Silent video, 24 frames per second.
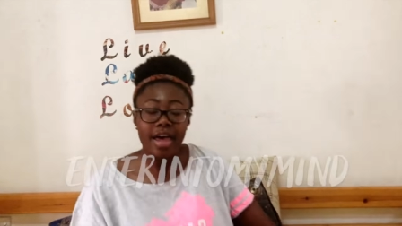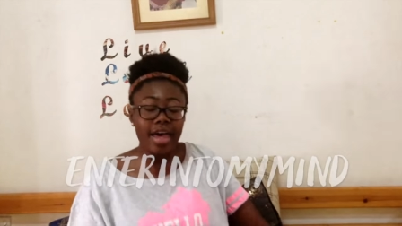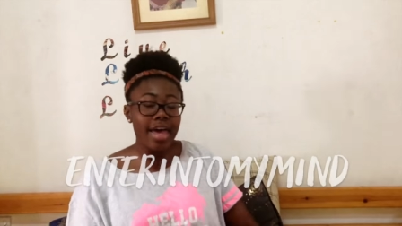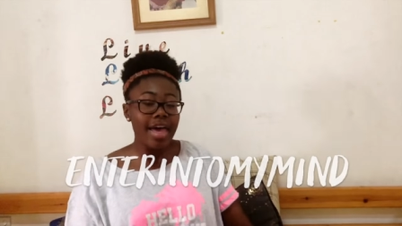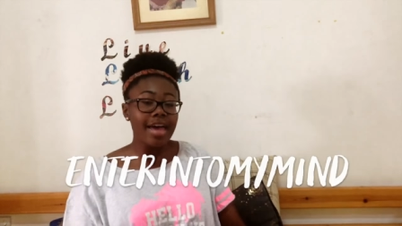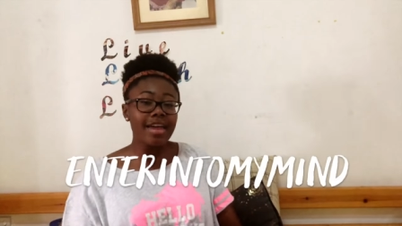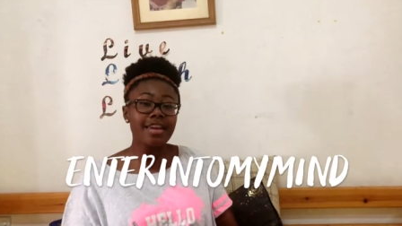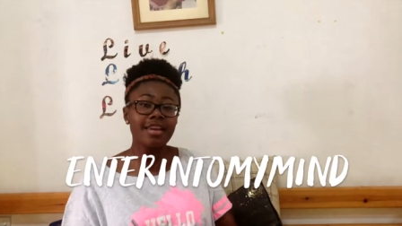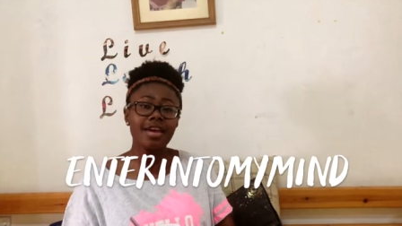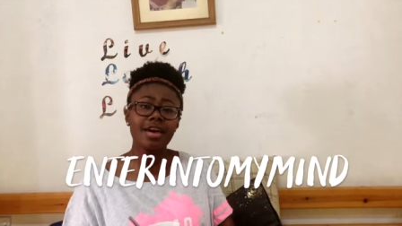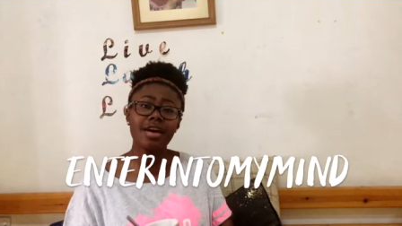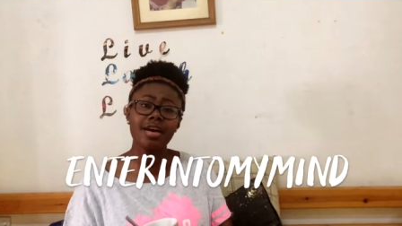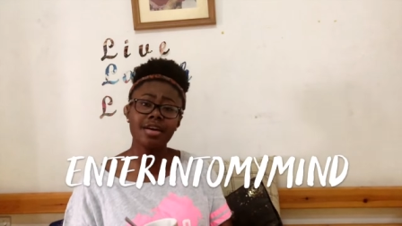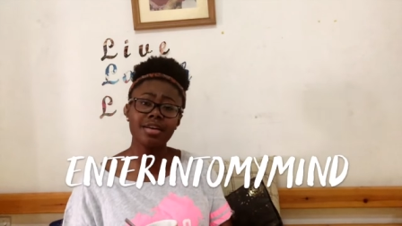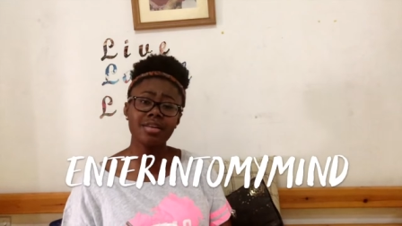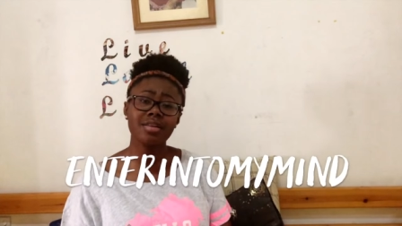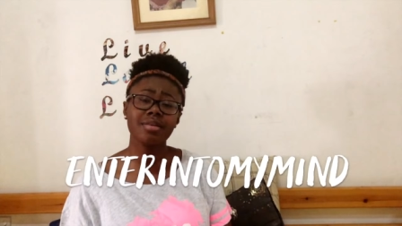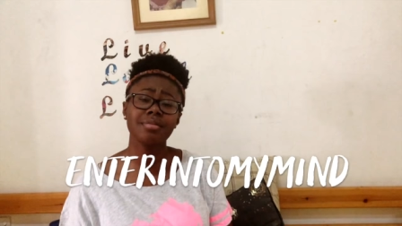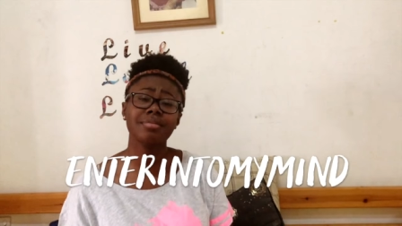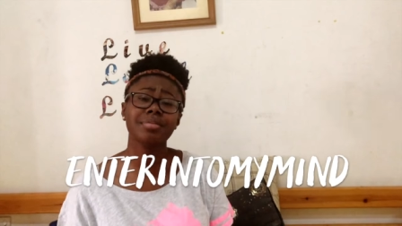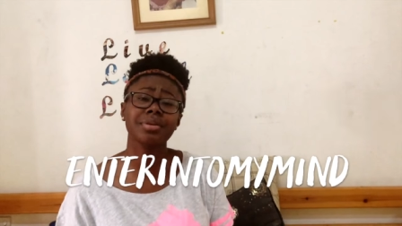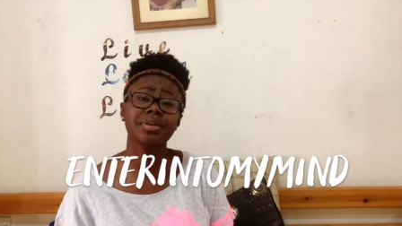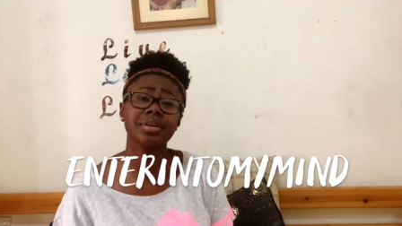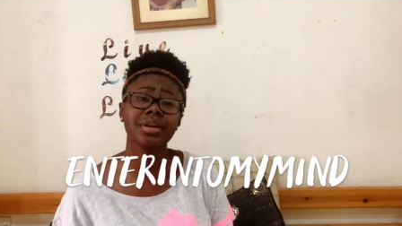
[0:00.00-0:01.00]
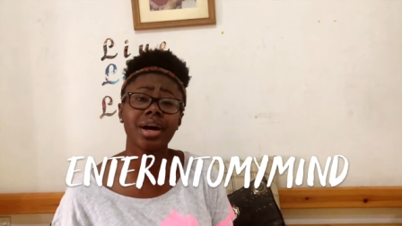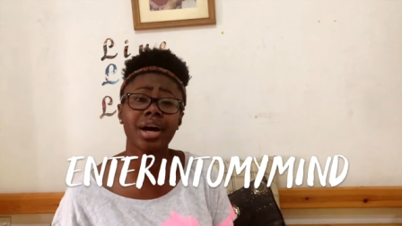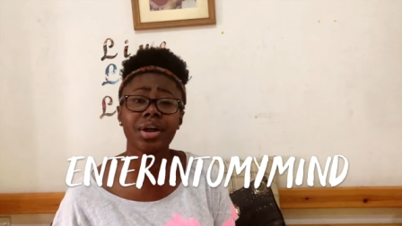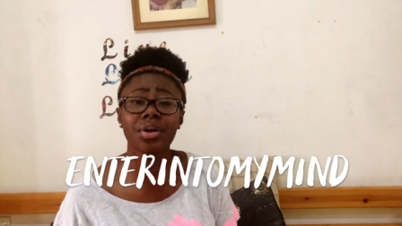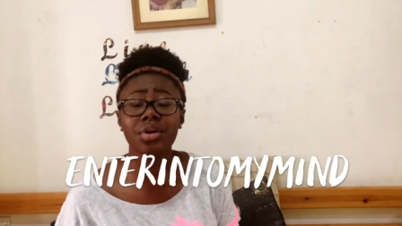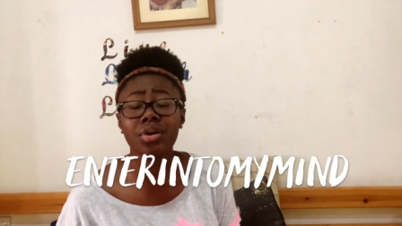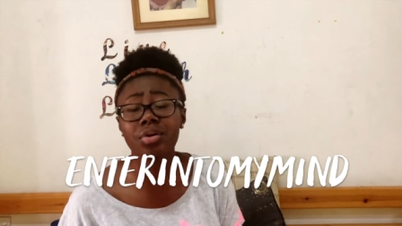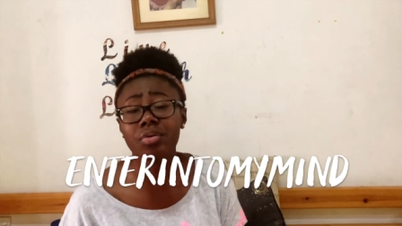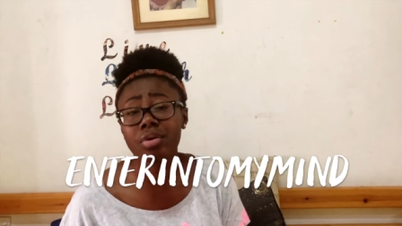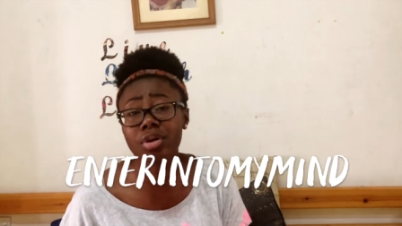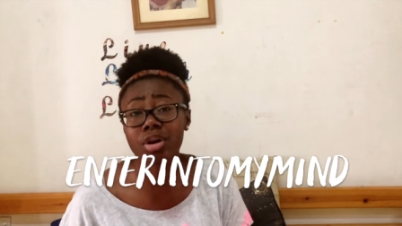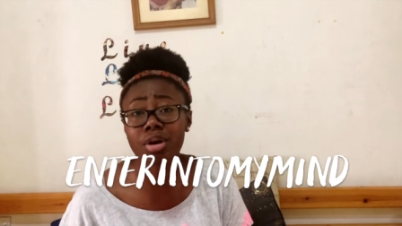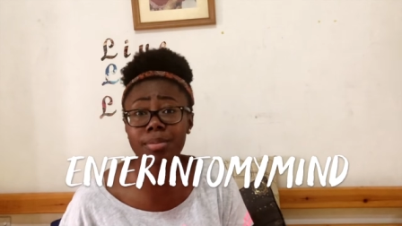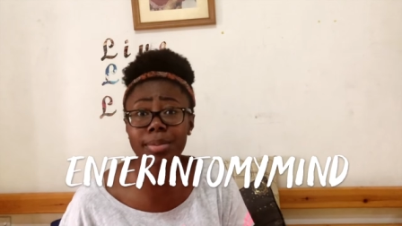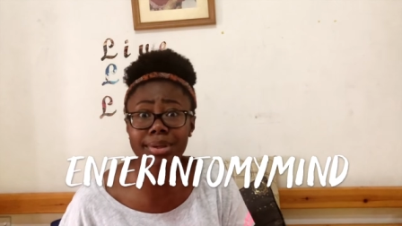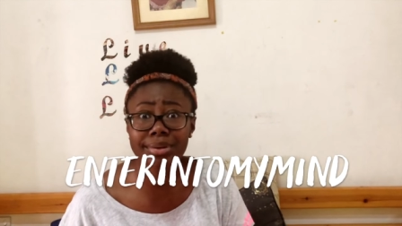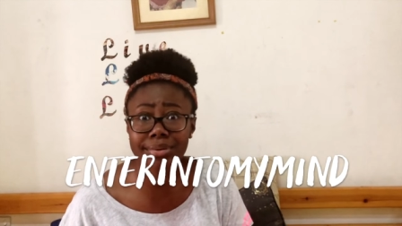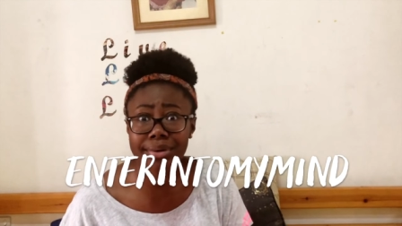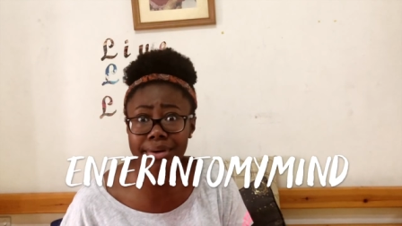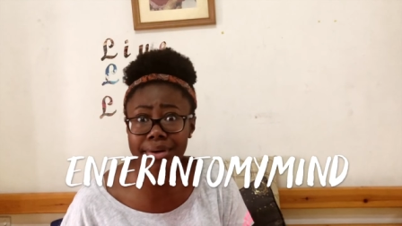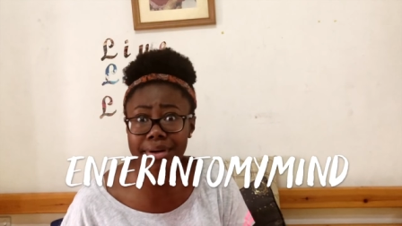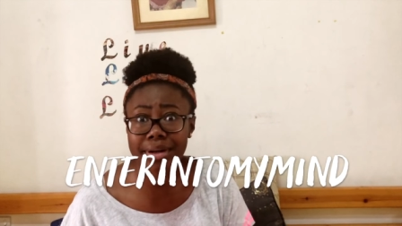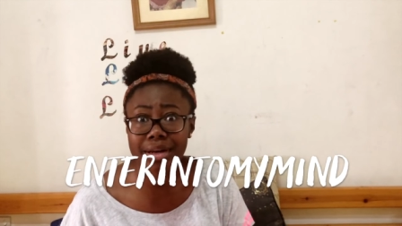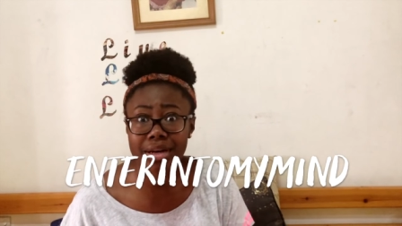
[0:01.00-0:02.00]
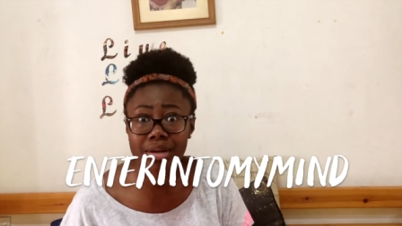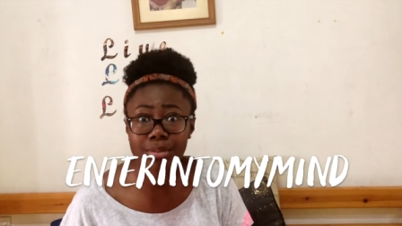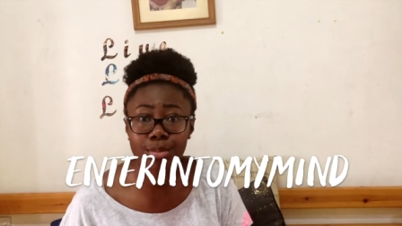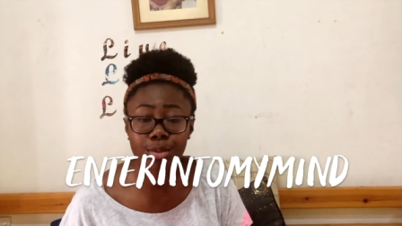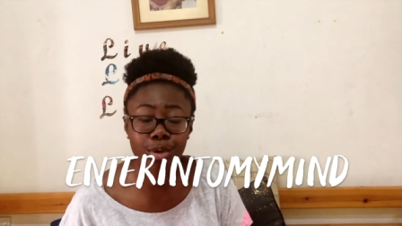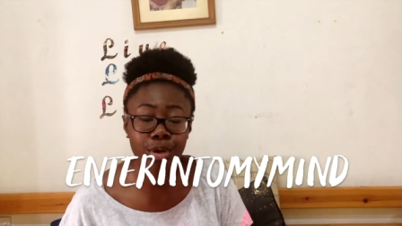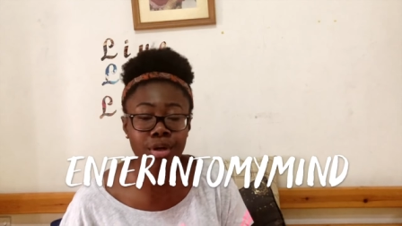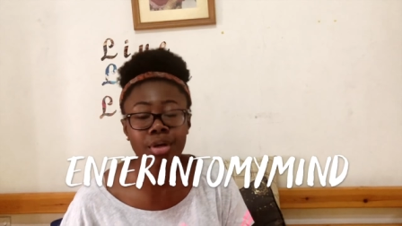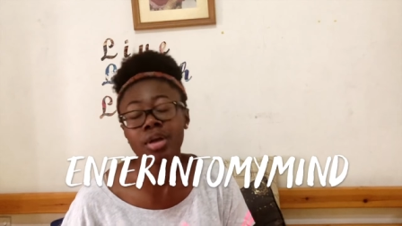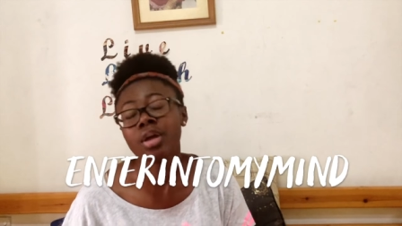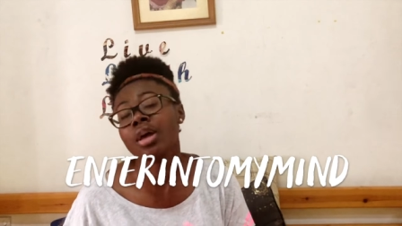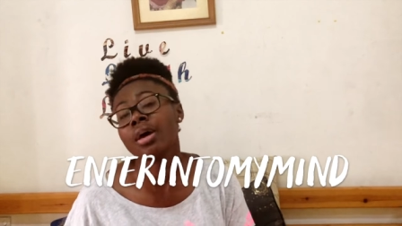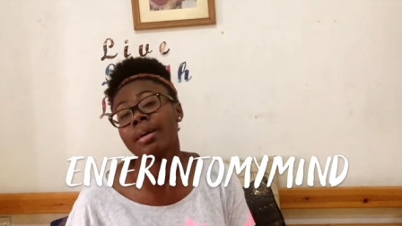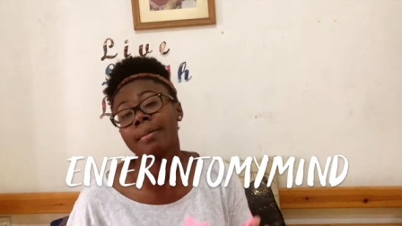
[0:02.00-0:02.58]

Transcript: And number, I don't know what number we're on anymore,